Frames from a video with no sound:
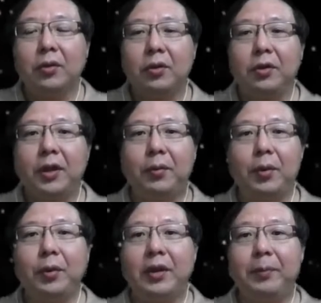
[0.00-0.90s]
Okay, what
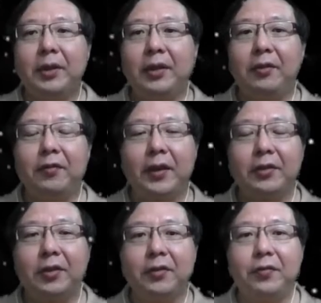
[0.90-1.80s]
would have been the
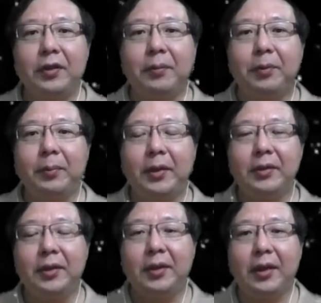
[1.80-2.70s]
effect of
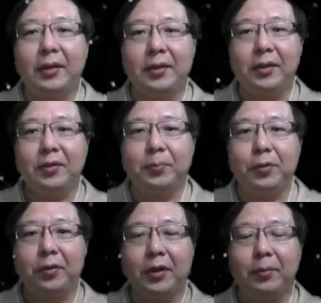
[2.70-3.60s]
implementing Anthony's
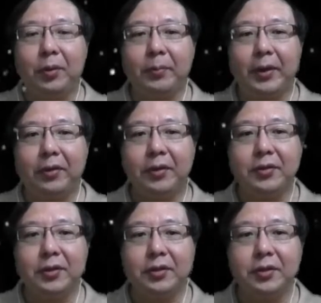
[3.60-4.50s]
program with binary
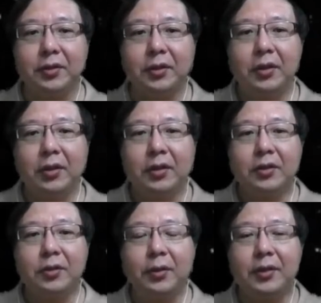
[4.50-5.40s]
search?
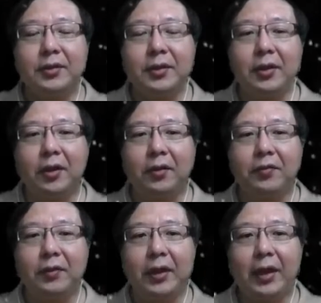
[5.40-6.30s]
So instead of
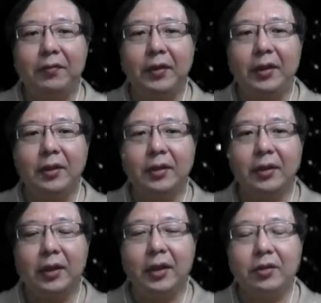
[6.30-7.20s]
having
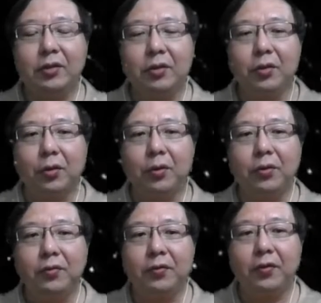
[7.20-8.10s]
it go
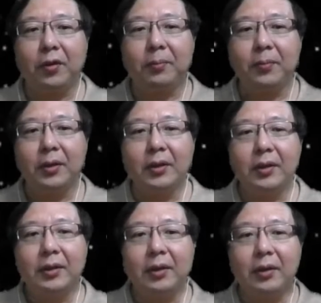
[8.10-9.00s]
from
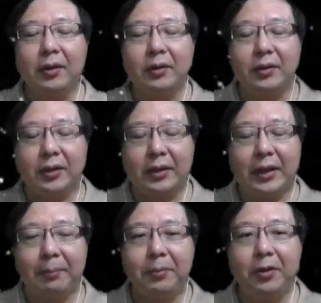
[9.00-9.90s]
the
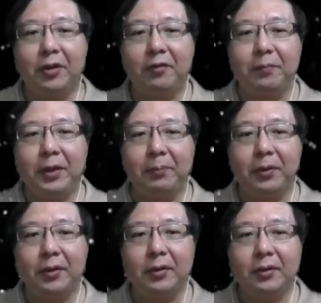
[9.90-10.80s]
number of
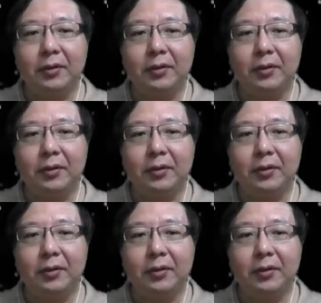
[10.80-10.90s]
people